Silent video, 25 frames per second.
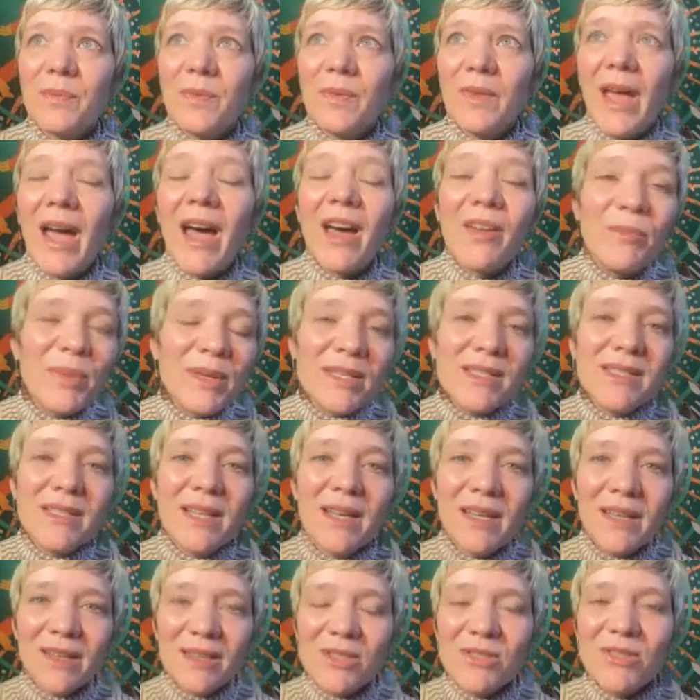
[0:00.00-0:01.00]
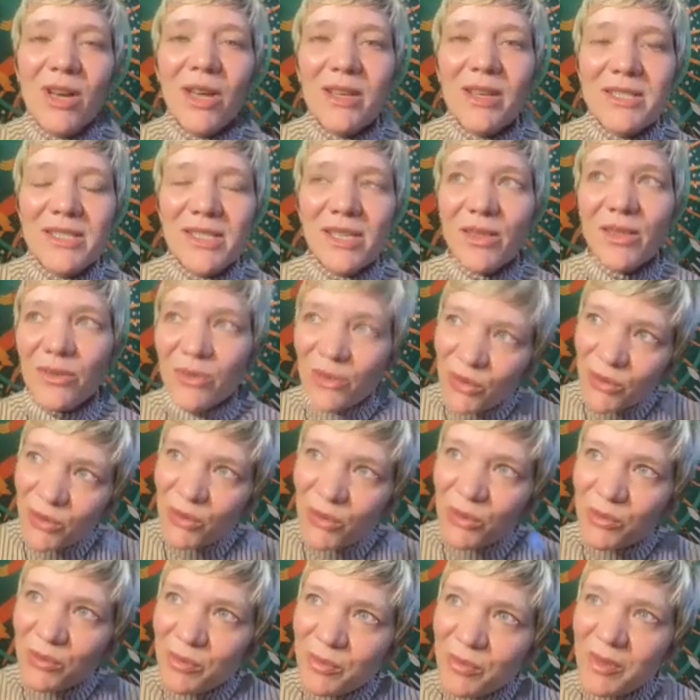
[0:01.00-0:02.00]
have been studying astrology
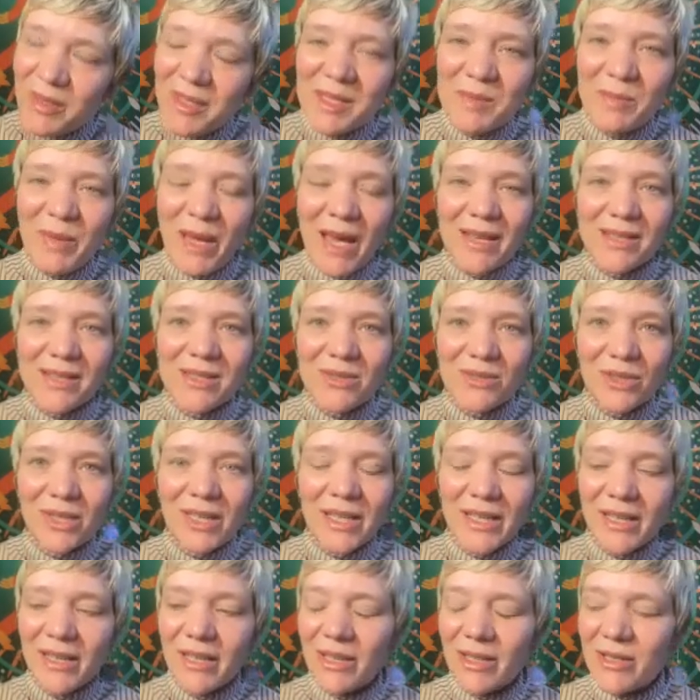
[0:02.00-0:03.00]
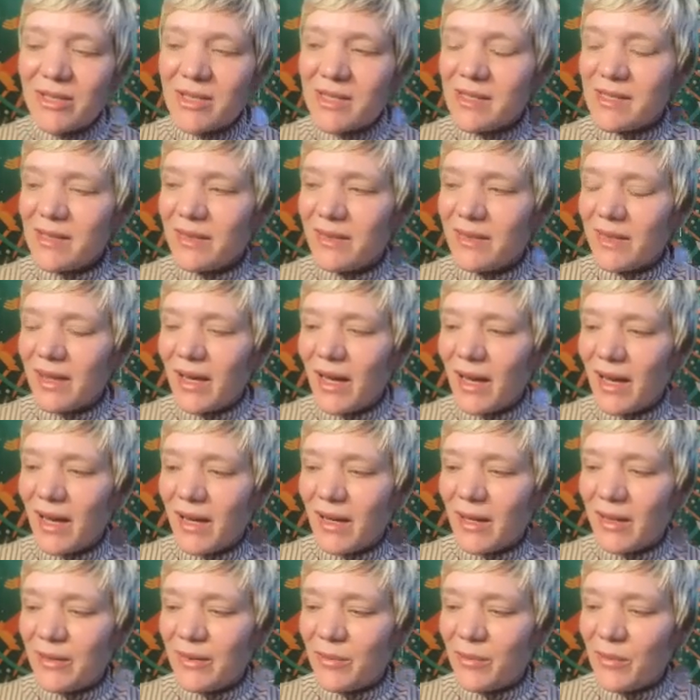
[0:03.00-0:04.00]
through these past 3 years.
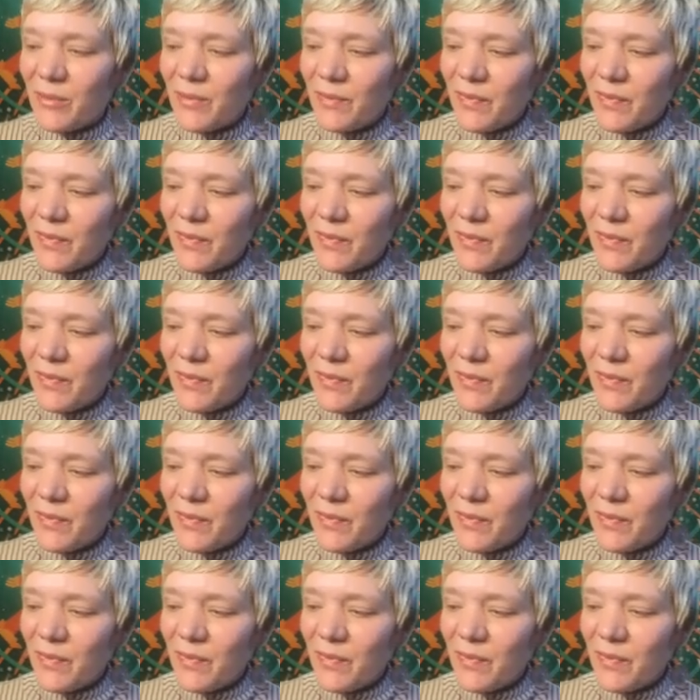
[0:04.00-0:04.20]
And